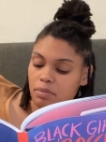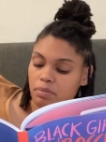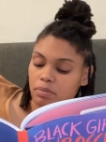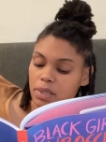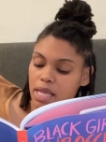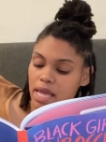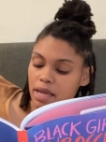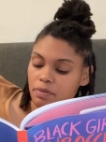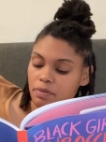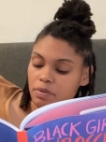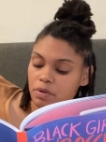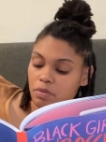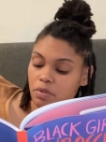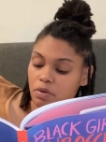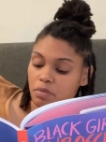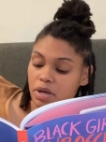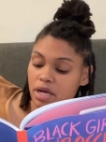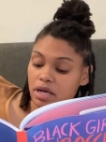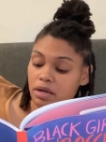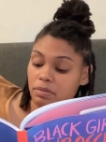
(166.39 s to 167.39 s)
Black people
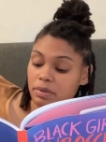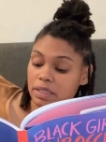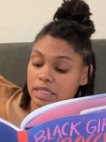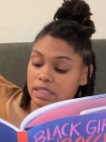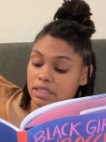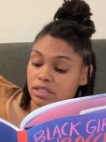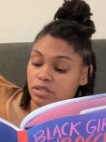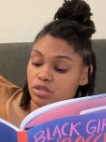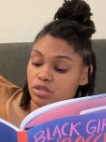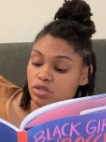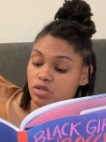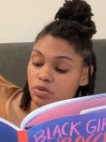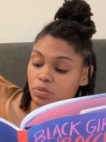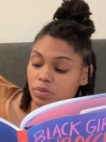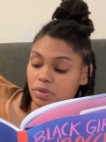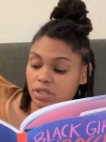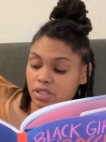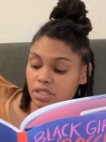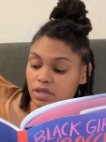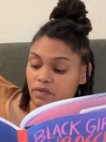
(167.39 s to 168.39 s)
make up less than
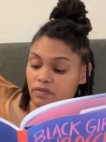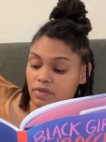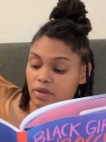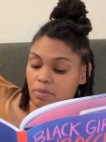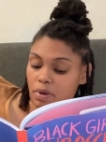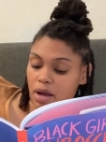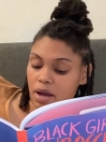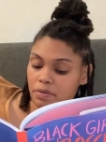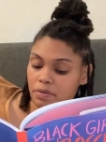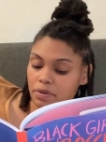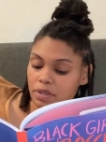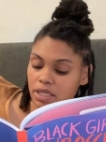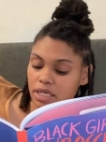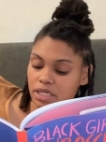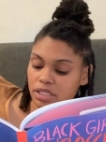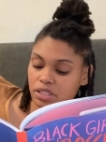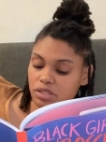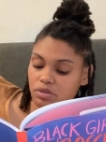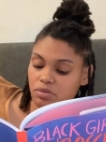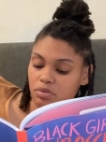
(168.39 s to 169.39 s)
2% of the
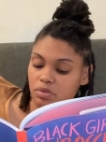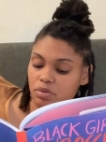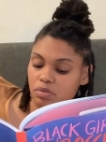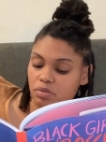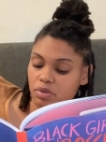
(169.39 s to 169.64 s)
population,